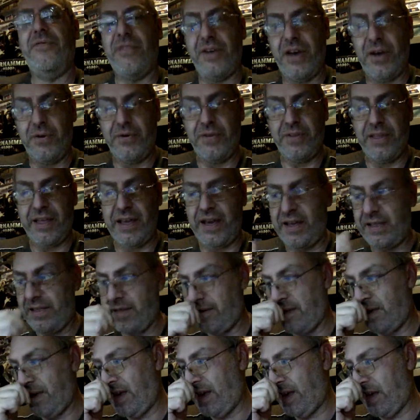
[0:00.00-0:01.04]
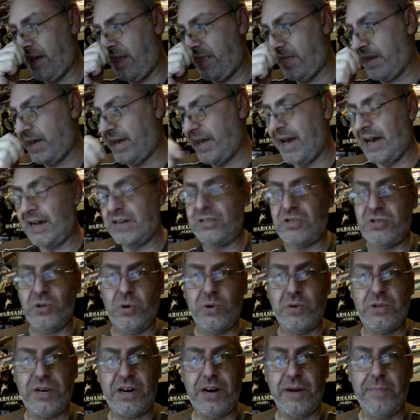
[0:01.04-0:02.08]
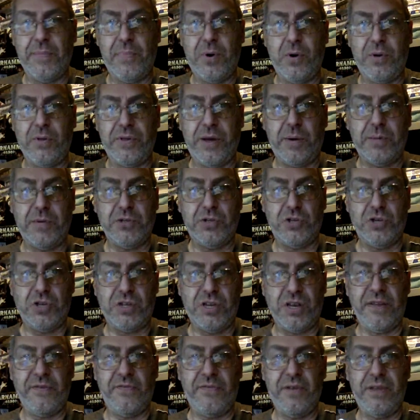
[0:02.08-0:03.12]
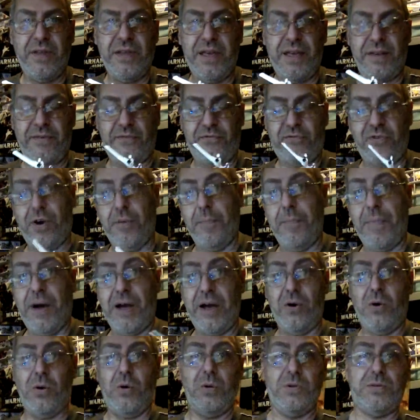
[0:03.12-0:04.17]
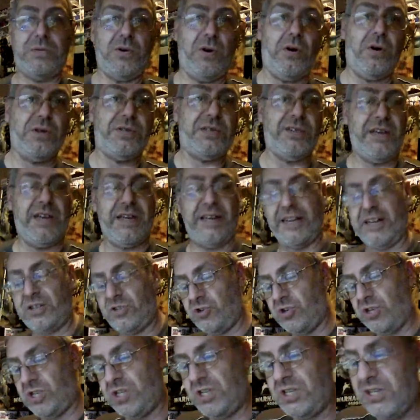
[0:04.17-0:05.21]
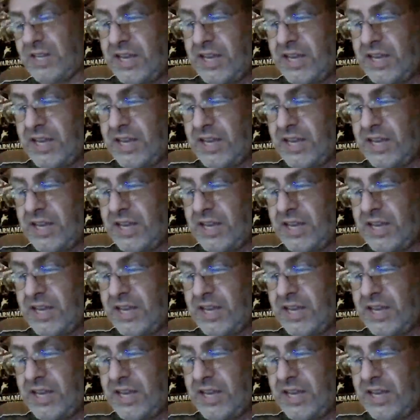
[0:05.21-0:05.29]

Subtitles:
found that the gas soldering bolt that I was using from my old auto electrician